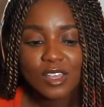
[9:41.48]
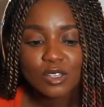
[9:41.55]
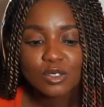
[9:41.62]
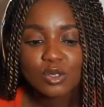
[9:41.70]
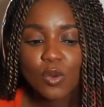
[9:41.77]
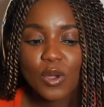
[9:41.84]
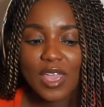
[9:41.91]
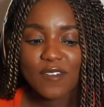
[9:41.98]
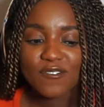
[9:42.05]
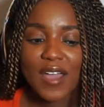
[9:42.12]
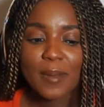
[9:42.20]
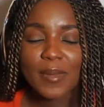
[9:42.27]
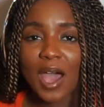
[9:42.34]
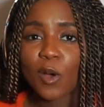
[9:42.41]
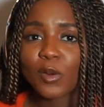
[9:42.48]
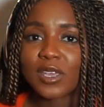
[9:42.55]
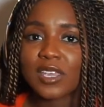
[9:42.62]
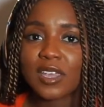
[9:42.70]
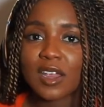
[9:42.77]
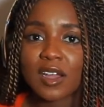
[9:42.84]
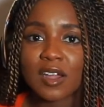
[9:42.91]
So if I'm out
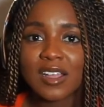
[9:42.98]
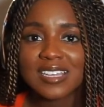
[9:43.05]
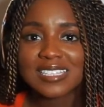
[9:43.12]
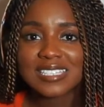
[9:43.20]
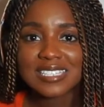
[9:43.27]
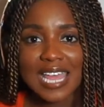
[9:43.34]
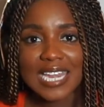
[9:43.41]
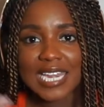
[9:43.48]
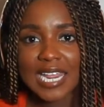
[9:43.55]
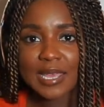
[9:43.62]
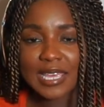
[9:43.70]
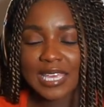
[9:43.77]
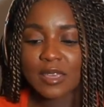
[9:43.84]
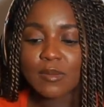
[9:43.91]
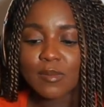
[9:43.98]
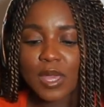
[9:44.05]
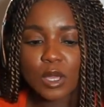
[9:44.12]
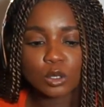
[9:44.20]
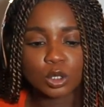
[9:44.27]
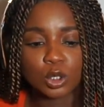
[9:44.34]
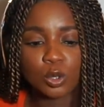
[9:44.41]
here sending
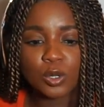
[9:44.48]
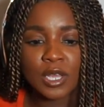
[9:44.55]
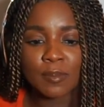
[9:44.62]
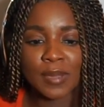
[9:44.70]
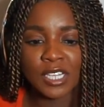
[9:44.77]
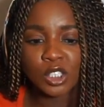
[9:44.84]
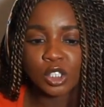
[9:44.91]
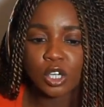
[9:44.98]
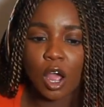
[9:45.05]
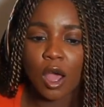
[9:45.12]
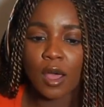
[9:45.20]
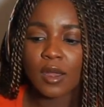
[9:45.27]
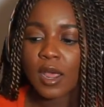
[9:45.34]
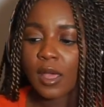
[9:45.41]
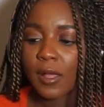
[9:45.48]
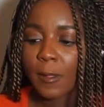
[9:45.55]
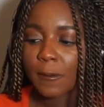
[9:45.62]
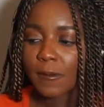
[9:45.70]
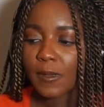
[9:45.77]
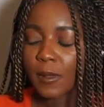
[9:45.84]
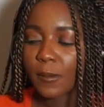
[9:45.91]
emails, shooting my shot,
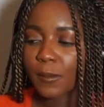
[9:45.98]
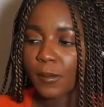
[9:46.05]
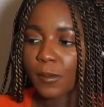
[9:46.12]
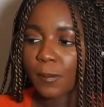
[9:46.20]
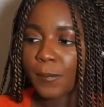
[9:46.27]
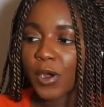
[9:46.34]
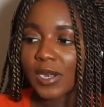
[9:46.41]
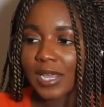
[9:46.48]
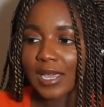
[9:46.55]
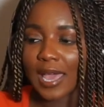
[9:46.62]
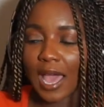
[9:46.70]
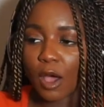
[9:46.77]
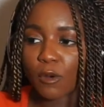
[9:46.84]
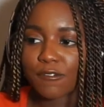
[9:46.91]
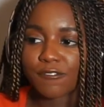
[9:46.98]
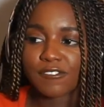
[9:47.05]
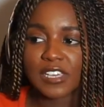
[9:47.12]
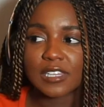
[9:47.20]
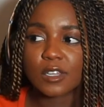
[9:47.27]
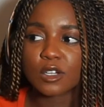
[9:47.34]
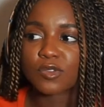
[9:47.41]
putting out
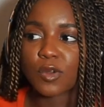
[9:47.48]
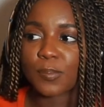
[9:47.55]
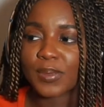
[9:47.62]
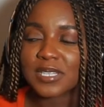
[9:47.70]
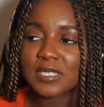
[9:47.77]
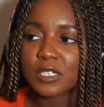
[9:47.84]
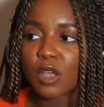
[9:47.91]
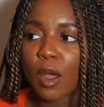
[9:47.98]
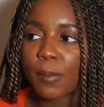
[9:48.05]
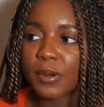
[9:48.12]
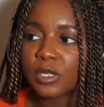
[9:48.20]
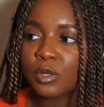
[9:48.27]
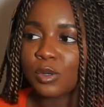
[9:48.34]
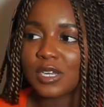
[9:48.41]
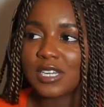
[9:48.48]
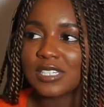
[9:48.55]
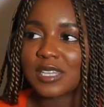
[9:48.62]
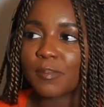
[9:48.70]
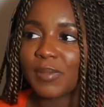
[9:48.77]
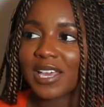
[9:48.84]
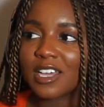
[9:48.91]
feelers for business opportunities,
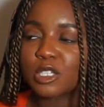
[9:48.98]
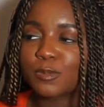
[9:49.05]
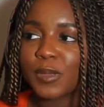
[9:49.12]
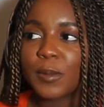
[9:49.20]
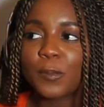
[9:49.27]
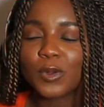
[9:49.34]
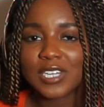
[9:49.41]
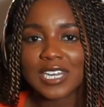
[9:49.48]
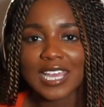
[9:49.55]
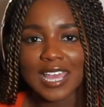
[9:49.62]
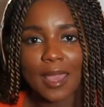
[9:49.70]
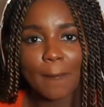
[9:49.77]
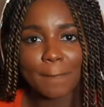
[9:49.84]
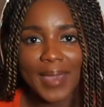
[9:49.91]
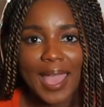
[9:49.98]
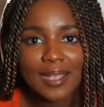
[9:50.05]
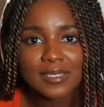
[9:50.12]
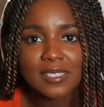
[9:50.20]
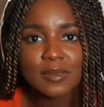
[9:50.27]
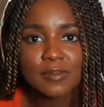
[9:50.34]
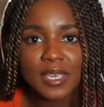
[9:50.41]
and because people didn't get back
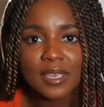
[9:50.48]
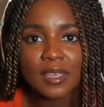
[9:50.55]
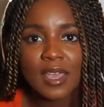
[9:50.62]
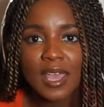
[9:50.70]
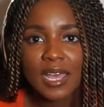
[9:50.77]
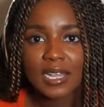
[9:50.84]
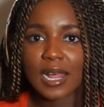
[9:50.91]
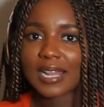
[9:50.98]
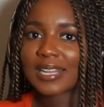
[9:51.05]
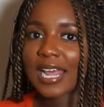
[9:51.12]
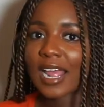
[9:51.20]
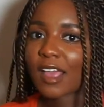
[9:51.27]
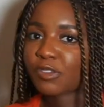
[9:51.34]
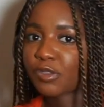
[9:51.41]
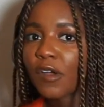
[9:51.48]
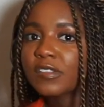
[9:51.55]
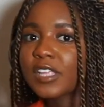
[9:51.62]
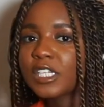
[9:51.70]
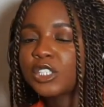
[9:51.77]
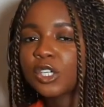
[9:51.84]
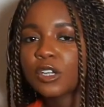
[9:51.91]
to me like I thought
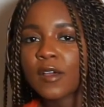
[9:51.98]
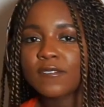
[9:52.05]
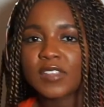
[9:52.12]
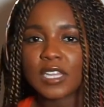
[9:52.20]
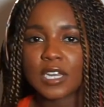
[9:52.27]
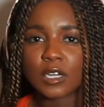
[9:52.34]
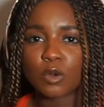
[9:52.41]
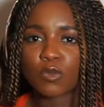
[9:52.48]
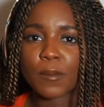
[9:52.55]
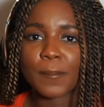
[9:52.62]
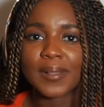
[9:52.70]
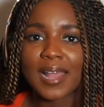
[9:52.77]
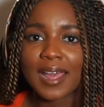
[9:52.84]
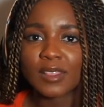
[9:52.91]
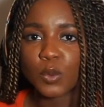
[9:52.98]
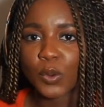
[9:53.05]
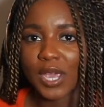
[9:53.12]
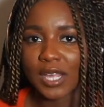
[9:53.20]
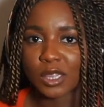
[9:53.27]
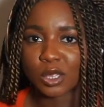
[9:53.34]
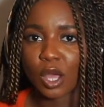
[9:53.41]
they should have, they didn't reply the
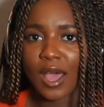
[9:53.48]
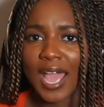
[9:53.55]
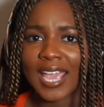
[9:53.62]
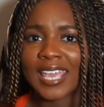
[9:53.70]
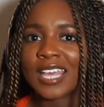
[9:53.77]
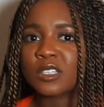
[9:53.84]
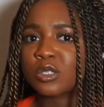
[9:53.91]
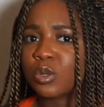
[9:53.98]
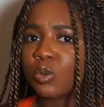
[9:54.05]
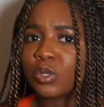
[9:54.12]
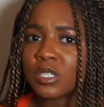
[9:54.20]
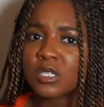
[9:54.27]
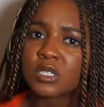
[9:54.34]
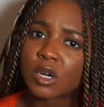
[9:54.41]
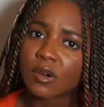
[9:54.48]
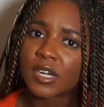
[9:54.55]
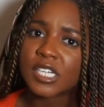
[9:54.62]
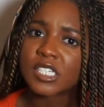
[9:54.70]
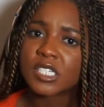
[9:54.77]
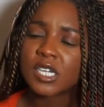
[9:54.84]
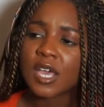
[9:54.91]
way I thought, I get so
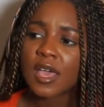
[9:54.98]
discouraged.